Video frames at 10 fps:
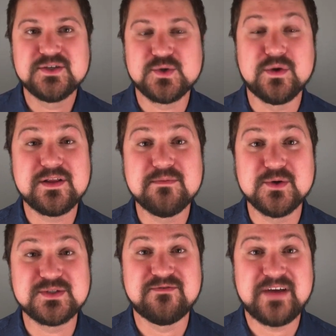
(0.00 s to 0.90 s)
So one of the
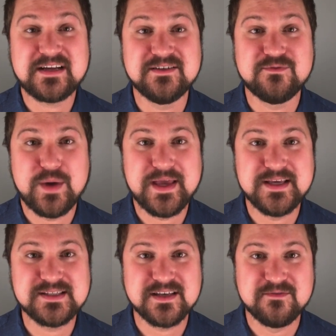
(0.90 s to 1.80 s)
most effective
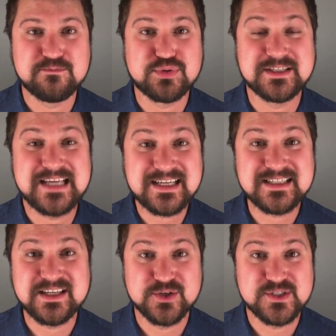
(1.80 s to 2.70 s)
ways of
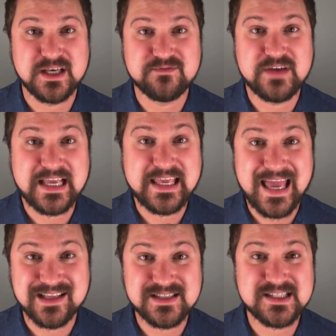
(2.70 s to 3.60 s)
protecting yourself
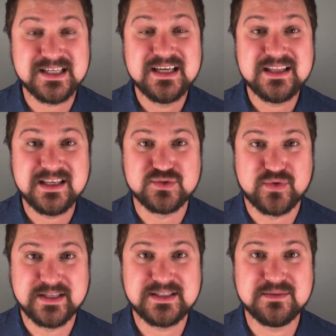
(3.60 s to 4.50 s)
against these
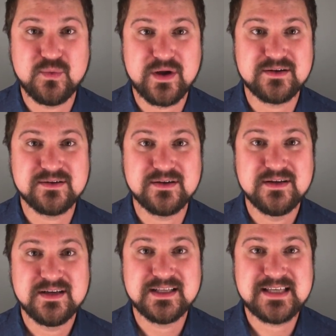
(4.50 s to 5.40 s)
ransomware
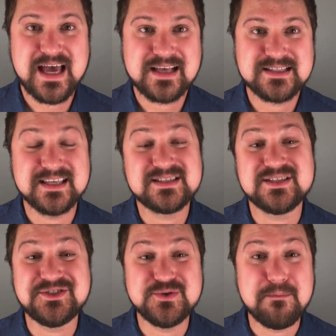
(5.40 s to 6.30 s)
attacks is
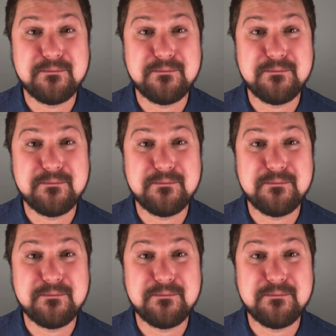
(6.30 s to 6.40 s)
to do a